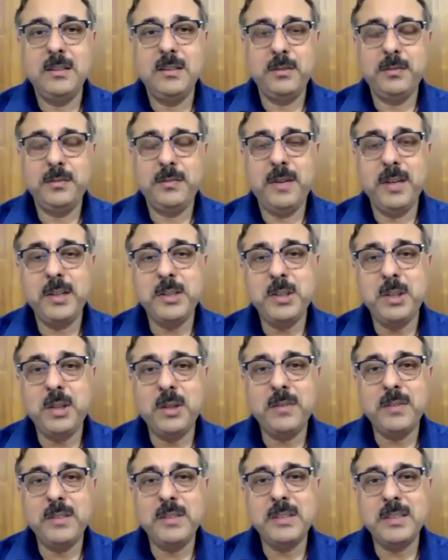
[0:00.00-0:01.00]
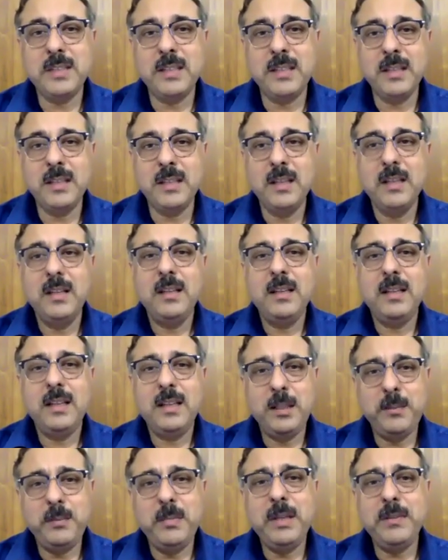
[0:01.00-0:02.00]
to the functioning of the cell.
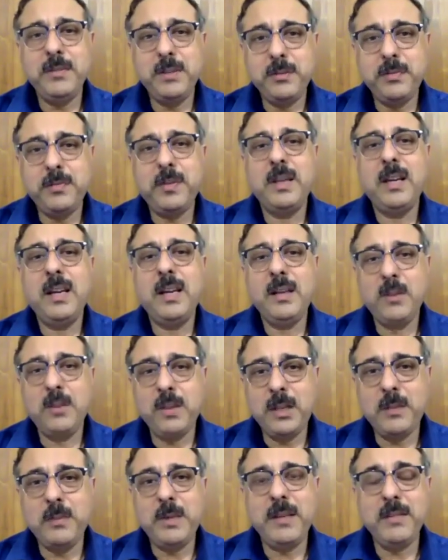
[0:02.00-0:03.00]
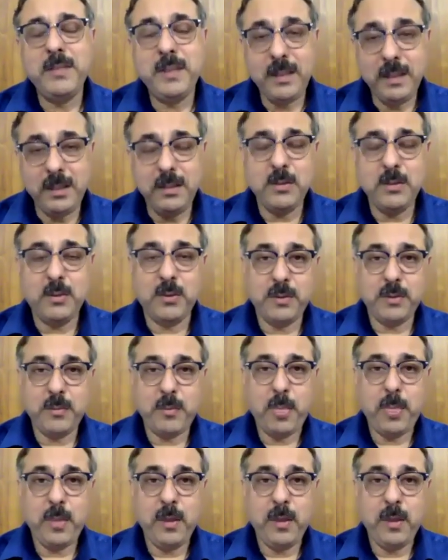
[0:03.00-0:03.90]
It may even forget or it may even ignore.